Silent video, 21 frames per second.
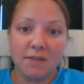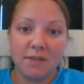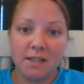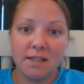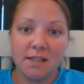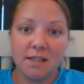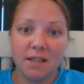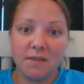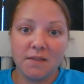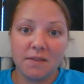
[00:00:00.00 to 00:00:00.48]

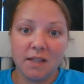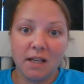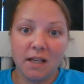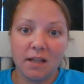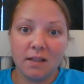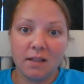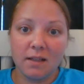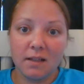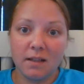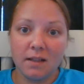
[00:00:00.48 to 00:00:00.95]
sensitive
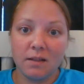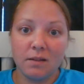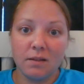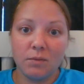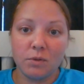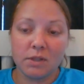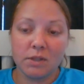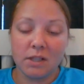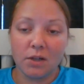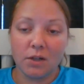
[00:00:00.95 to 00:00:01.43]
skin,
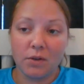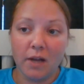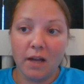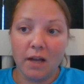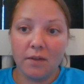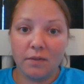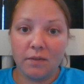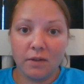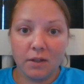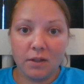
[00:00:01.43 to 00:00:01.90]
was it
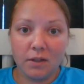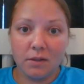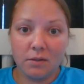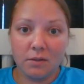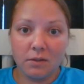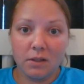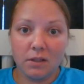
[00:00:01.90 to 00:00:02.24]
okay for you?